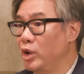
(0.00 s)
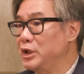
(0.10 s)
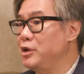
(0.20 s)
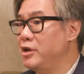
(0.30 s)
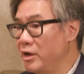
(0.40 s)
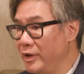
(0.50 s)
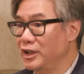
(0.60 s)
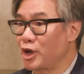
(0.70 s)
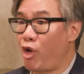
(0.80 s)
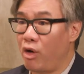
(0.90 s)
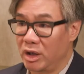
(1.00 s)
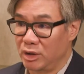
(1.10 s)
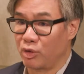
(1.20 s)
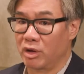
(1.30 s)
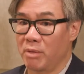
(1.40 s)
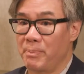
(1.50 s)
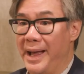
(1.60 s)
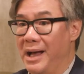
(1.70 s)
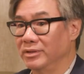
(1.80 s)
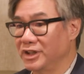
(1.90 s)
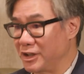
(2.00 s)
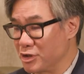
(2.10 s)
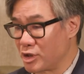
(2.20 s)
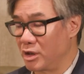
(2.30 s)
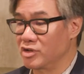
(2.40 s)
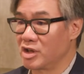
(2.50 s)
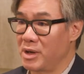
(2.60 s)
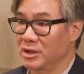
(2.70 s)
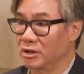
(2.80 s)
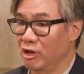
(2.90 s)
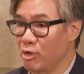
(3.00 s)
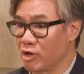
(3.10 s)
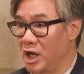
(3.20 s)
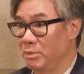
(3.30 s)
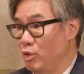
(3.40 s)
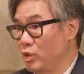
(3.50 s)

What are you hearing in the corridor about the concerns about the global economy?